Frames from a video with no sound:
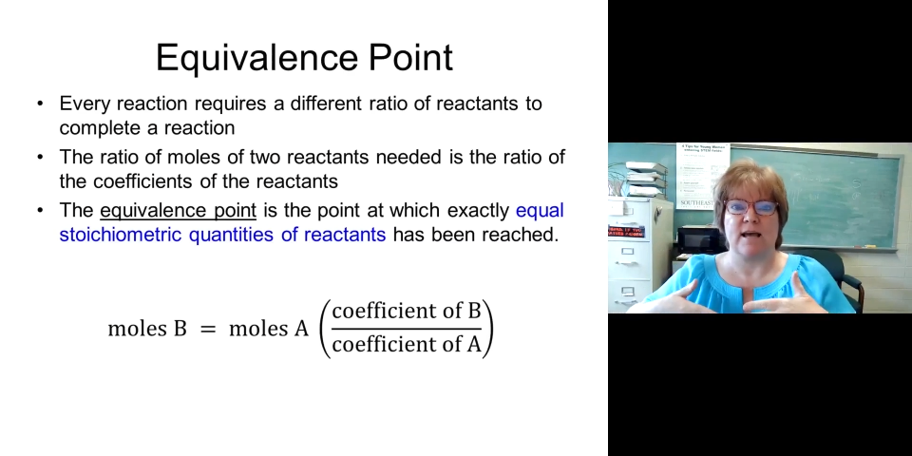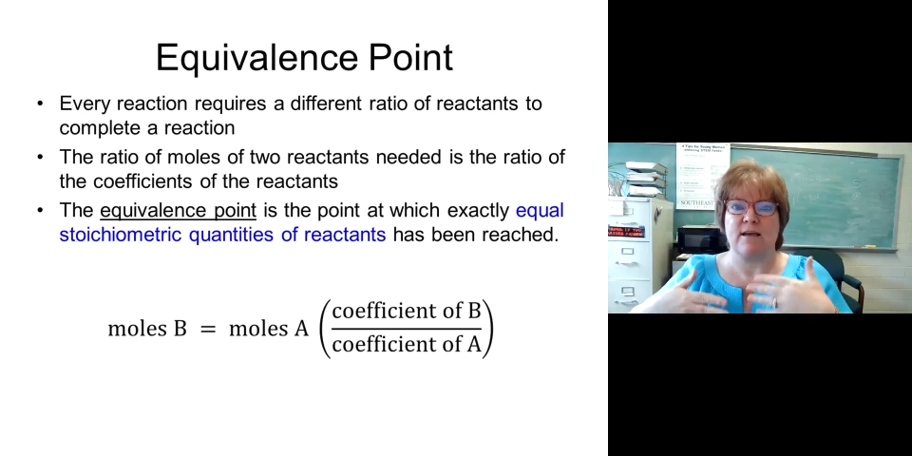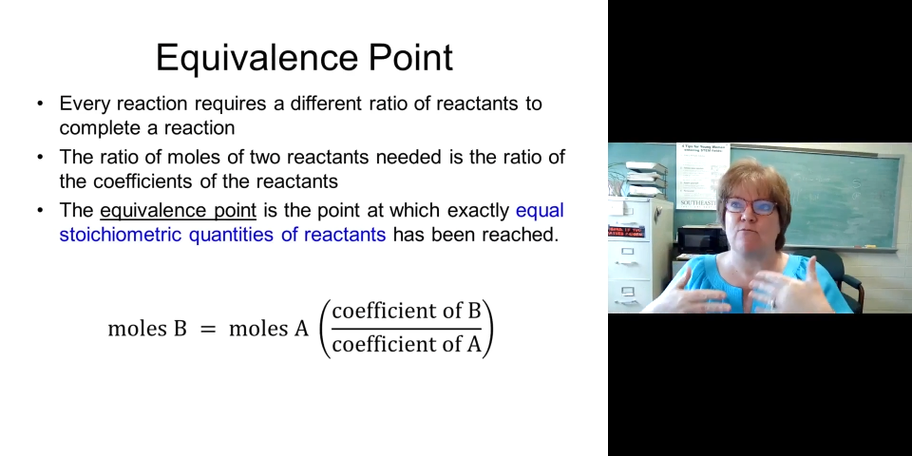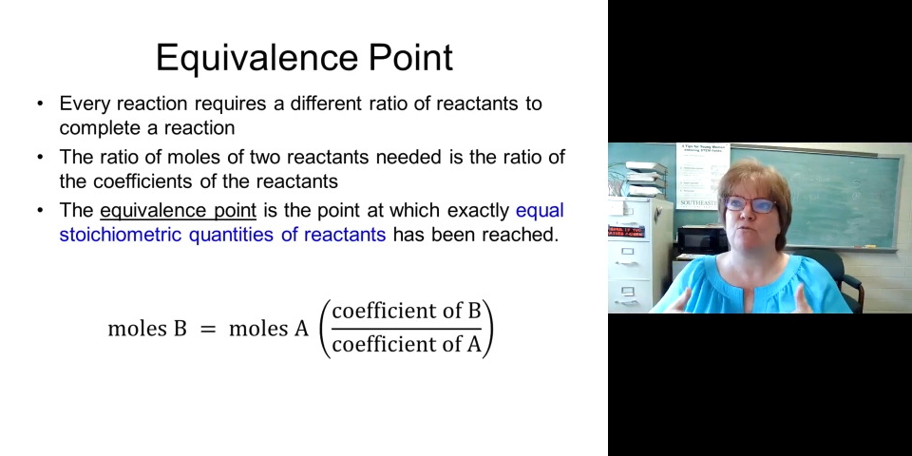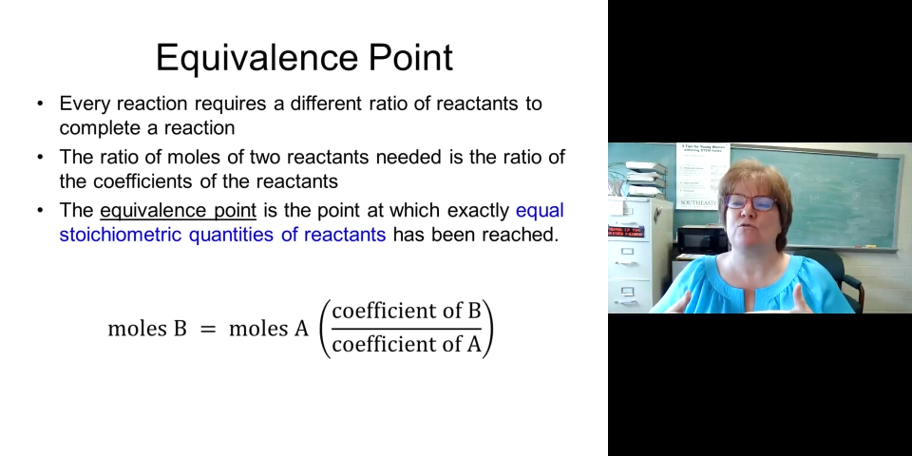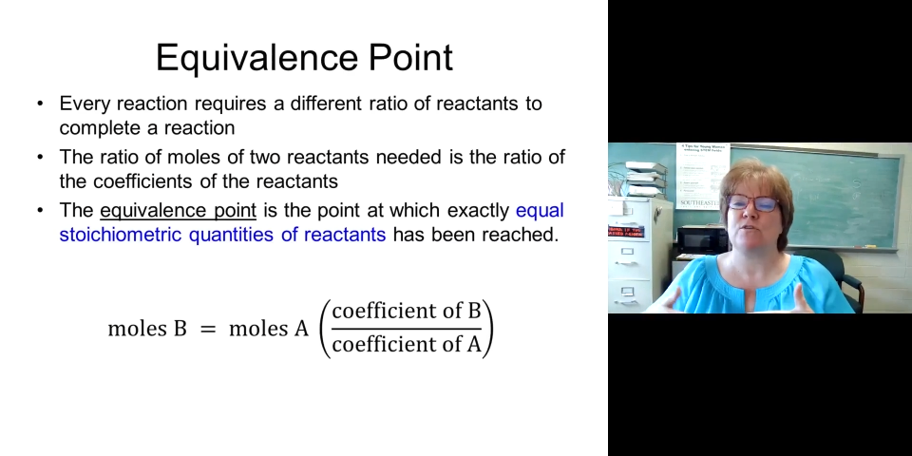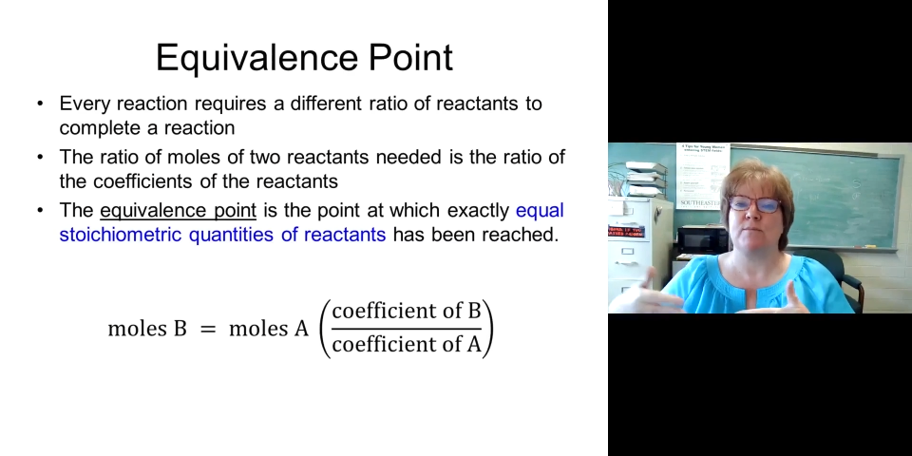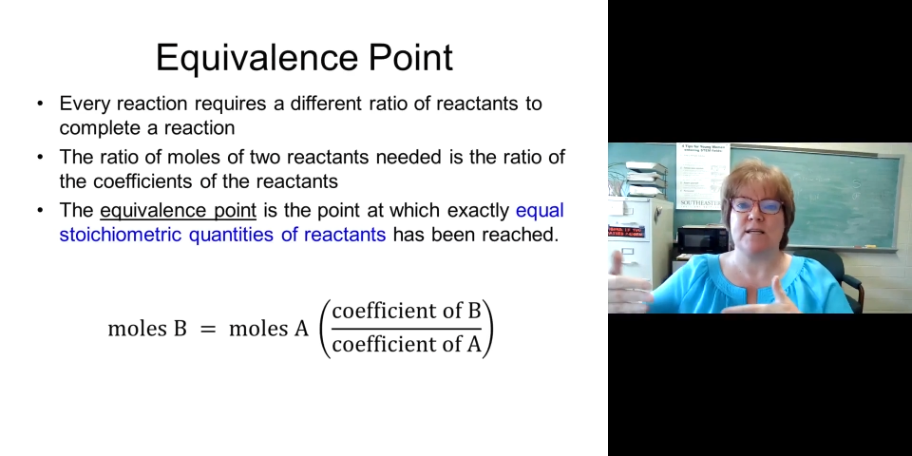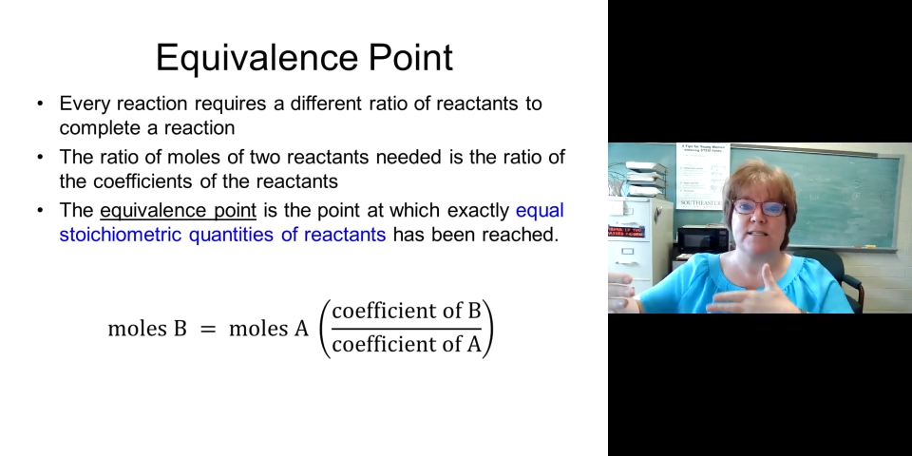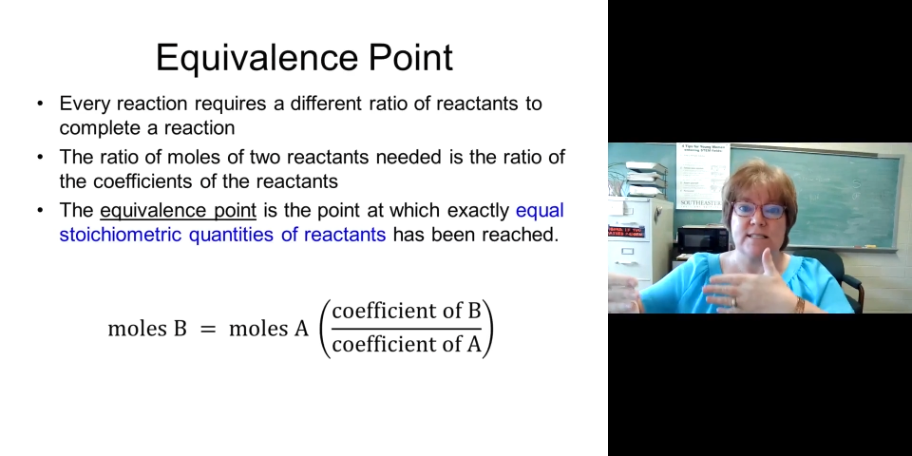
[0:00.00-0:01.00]
have used them in
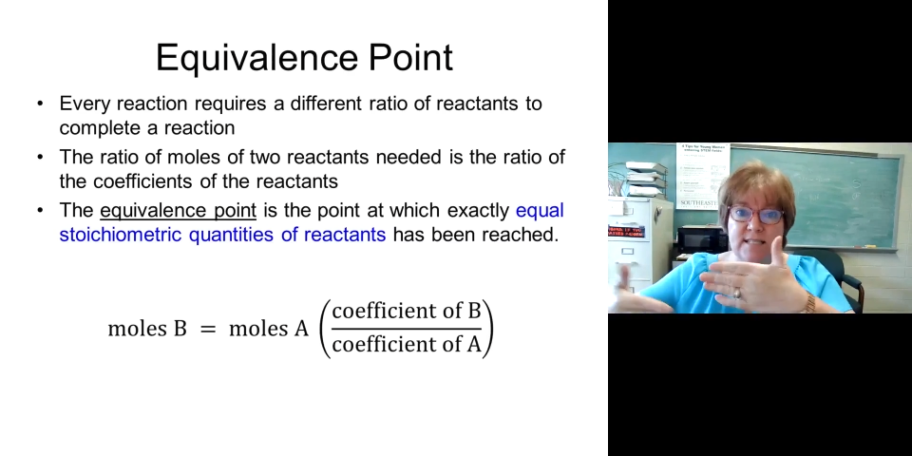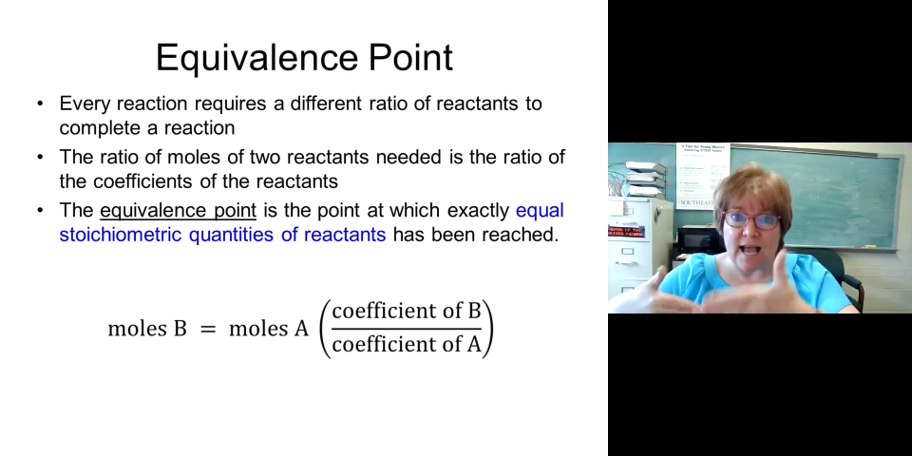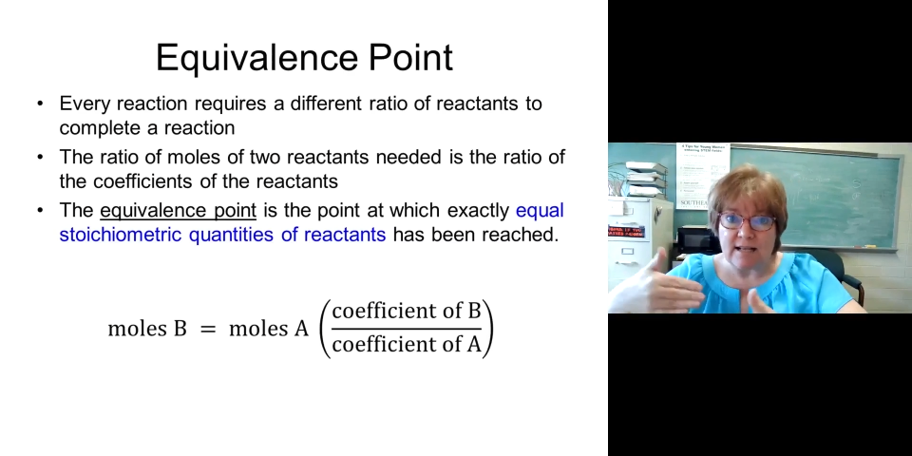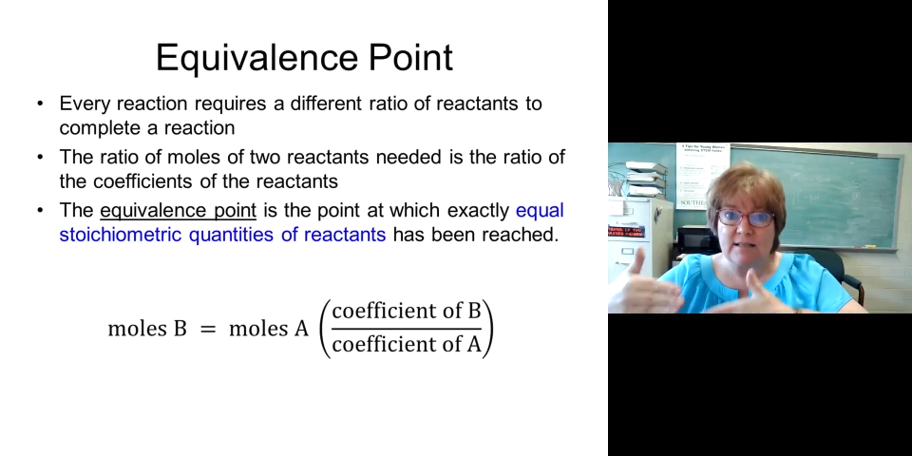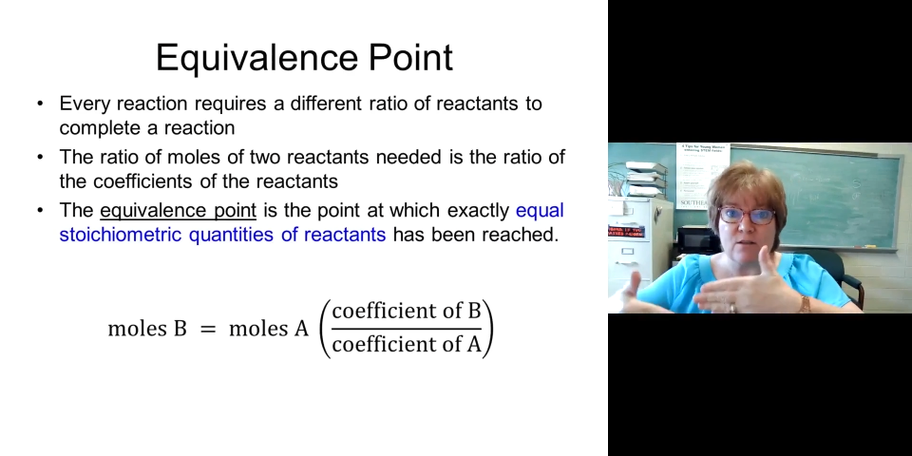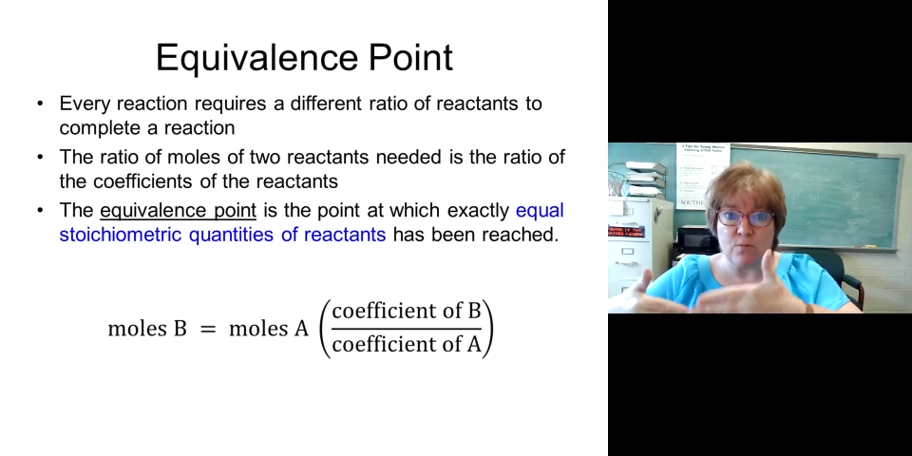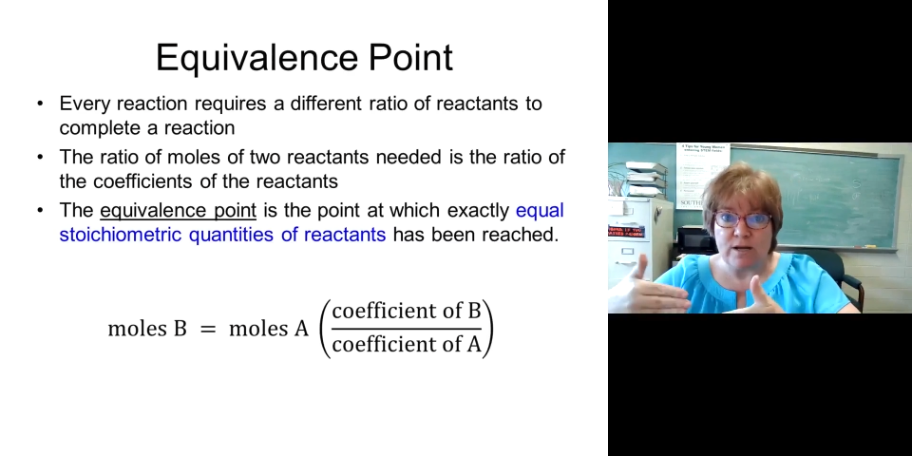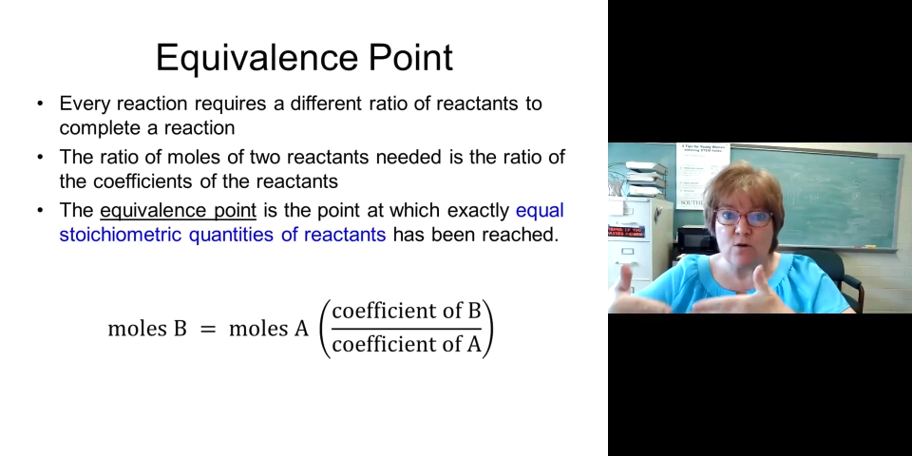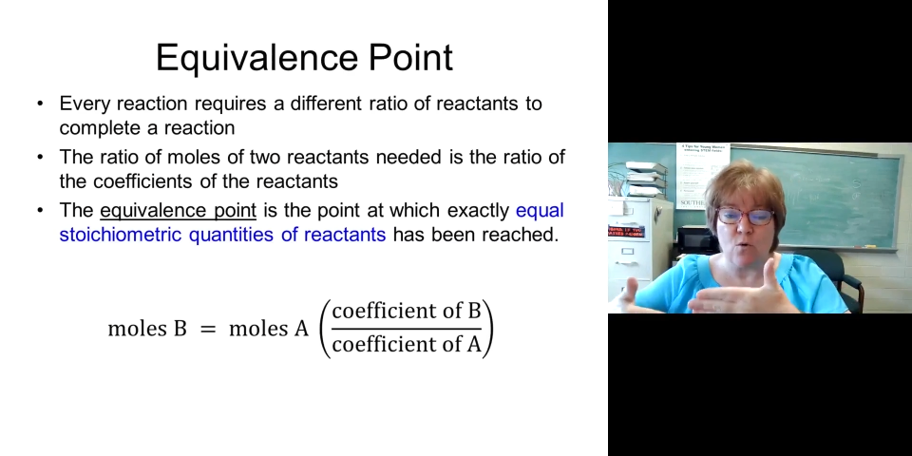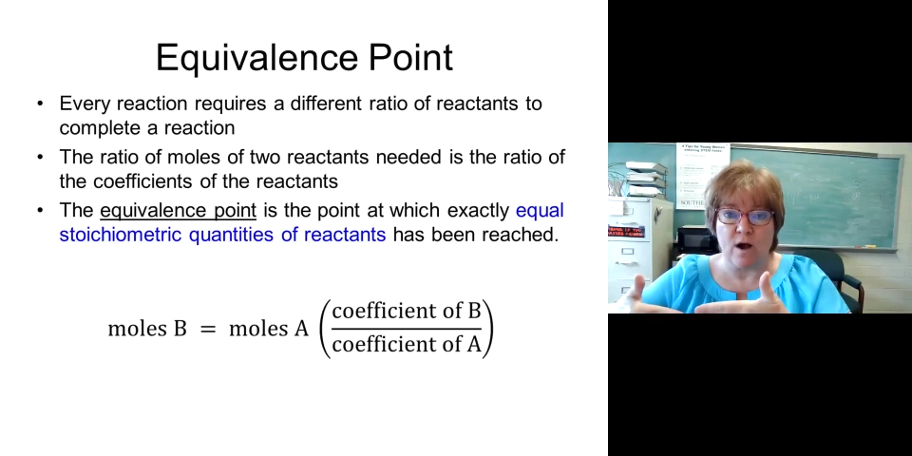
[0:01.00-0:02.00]
exactly the right
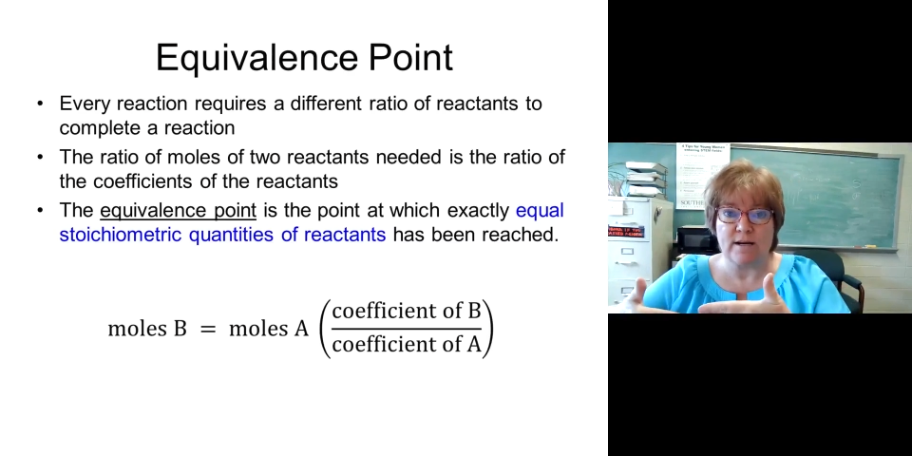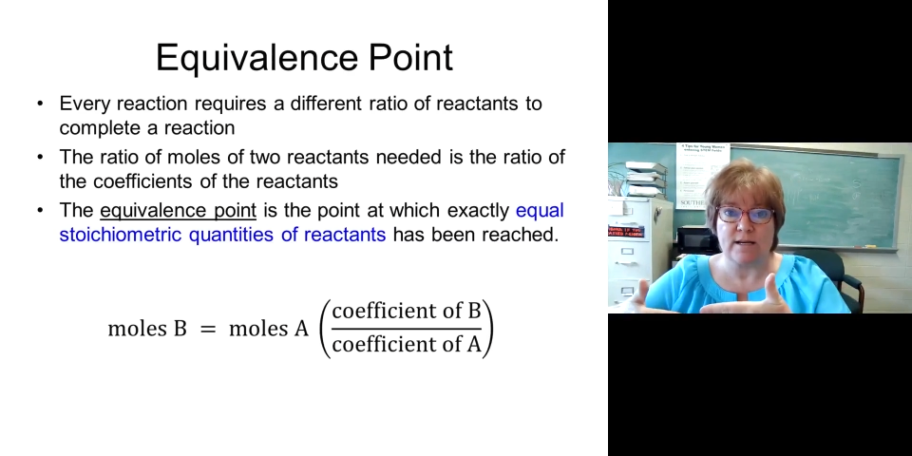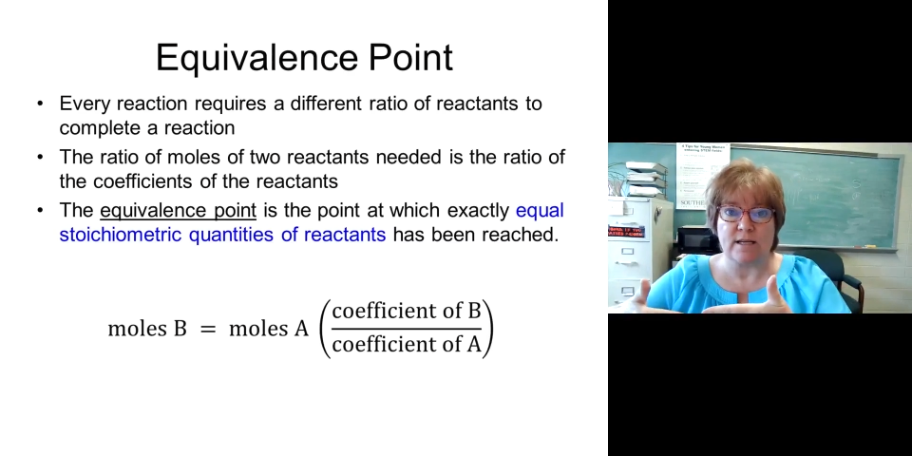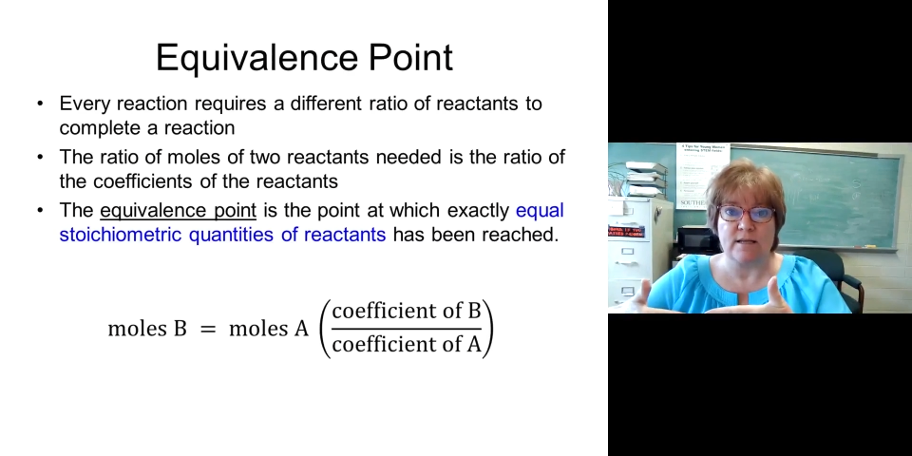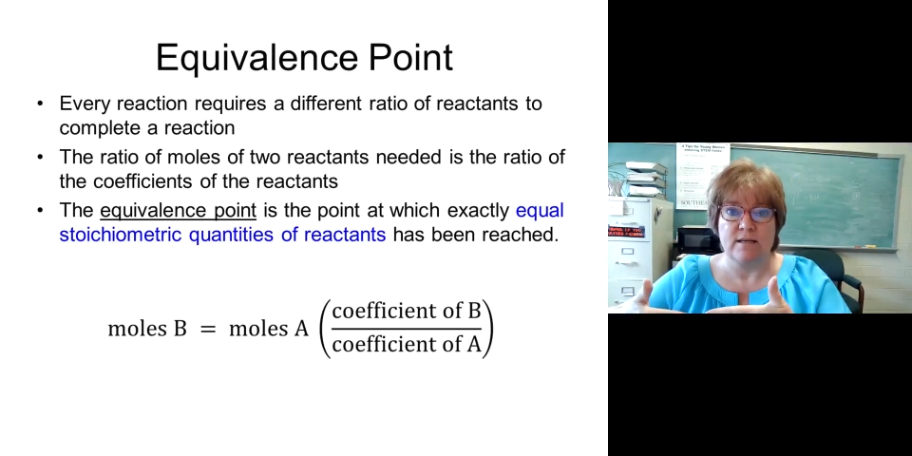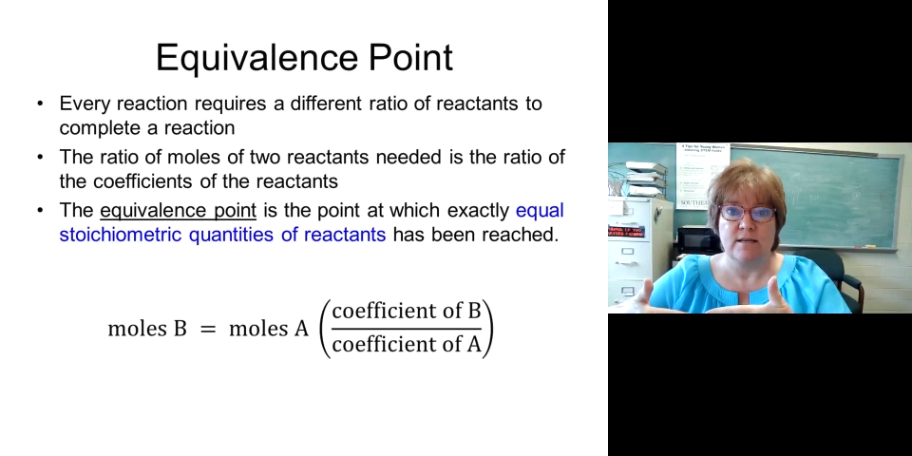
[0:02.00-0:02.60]
quantity